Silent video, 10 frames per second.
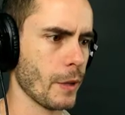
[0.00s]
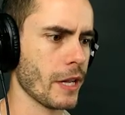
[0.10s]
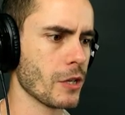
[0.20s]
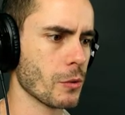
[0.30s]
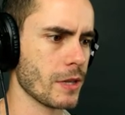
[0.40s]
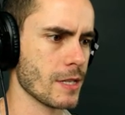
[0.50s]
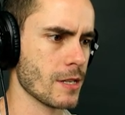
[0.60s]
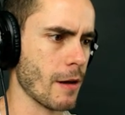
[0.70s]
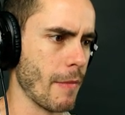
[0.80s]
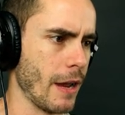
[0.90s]
we can do it this
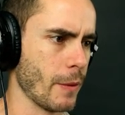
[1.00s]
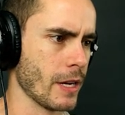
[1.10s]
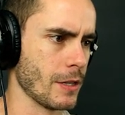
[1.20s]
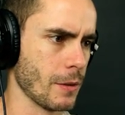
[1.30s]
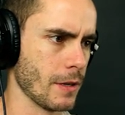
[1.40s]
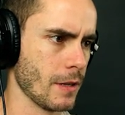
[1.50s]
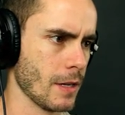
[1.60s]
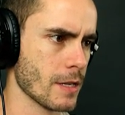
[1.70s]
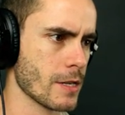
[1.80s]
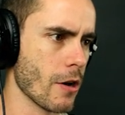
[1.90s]
time, mate, we can do it.
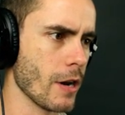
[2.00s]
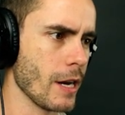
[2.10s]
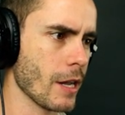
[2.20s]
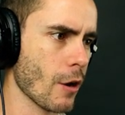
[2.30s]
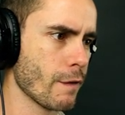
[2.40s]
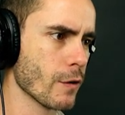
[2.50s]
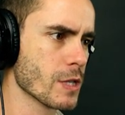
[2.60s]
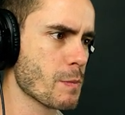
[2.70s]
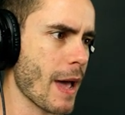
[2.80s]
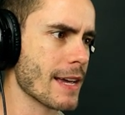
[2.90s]
There's no need to go
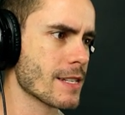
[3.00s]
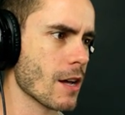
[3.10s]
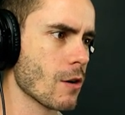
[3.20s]
full spaz,